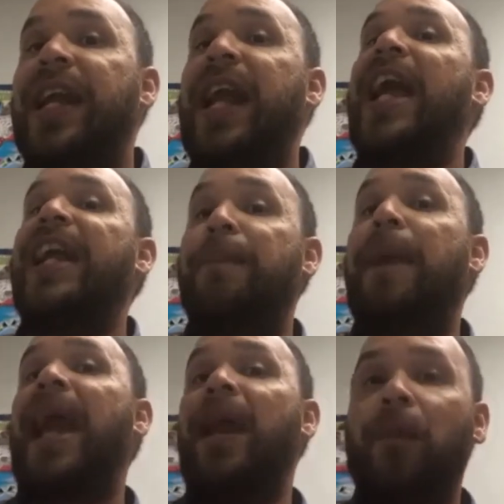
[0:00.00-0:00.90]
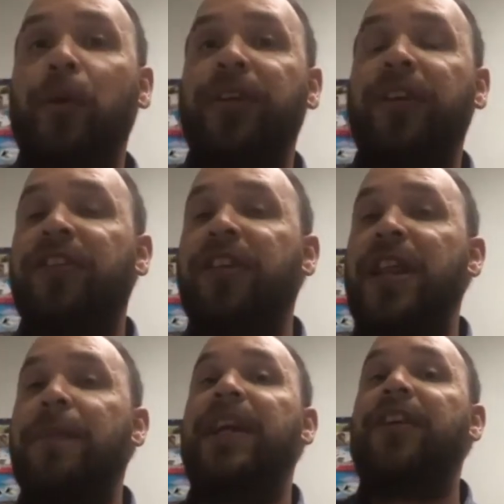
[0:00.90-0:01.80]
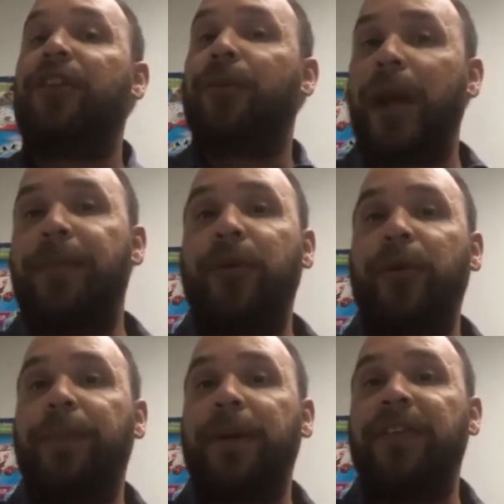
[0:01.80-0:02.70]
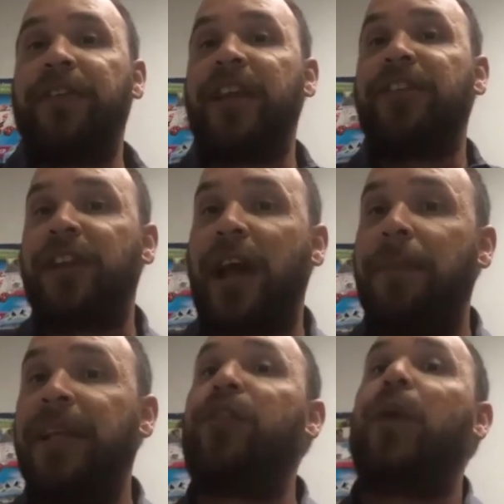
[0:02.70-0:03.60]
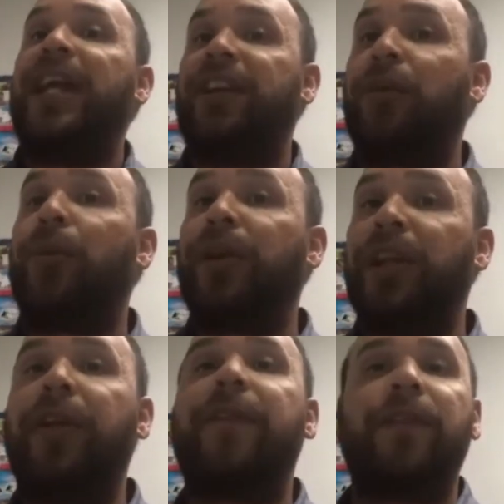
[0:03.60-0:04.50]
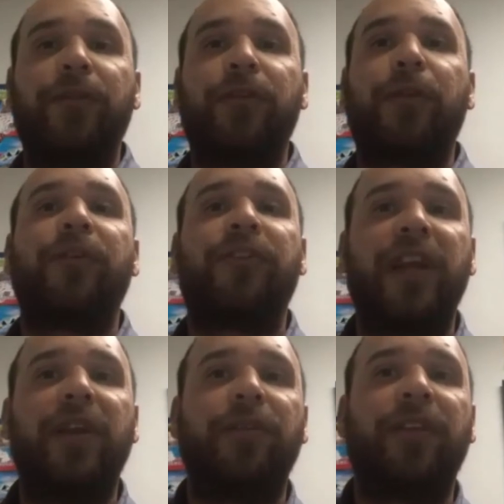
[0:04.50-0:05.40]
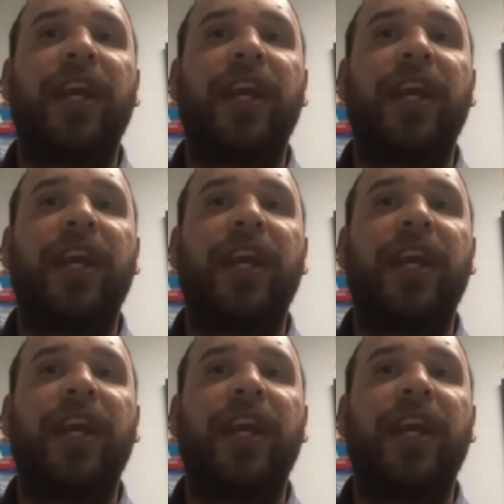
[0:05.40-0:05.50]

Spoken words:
And I can pay more attention to them because the rep's doing the presentation, not me. So I get to really for those little signals.